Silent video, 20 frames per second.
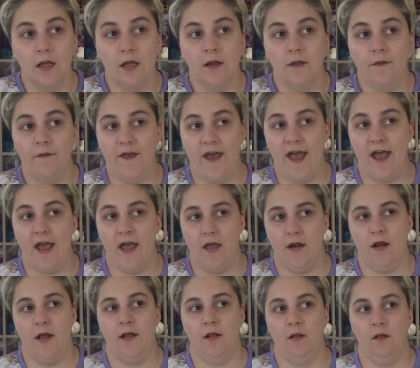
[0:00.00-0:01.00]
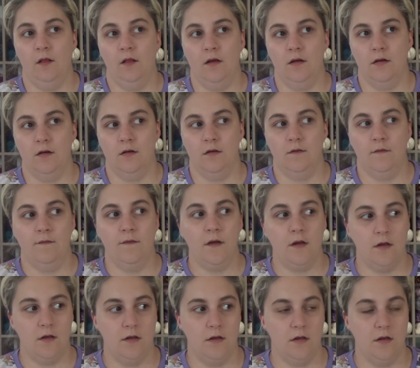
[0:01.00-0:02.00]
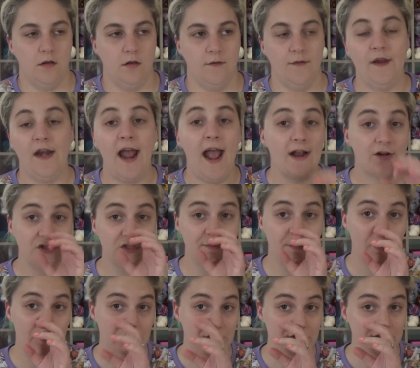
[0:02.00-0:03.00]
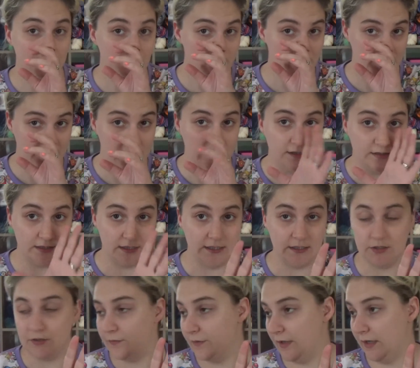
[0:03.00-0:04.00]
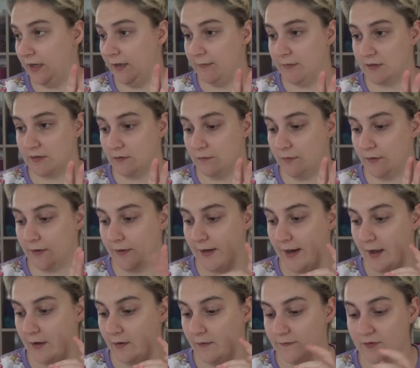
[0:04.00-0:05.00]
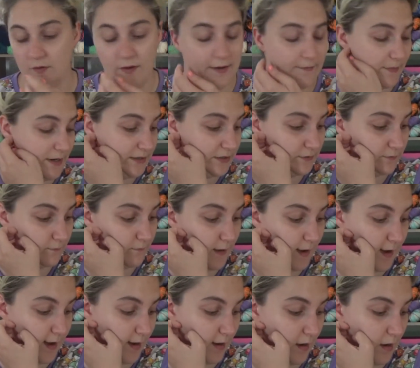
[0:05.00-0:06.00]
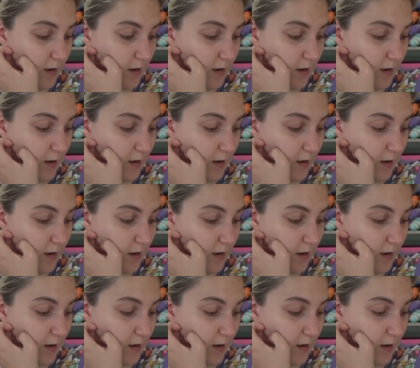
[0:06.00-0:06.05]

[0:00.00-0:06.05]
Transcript: that I love, that I actually purchased with the intent to knit a Muscleburg out of. So I might do that.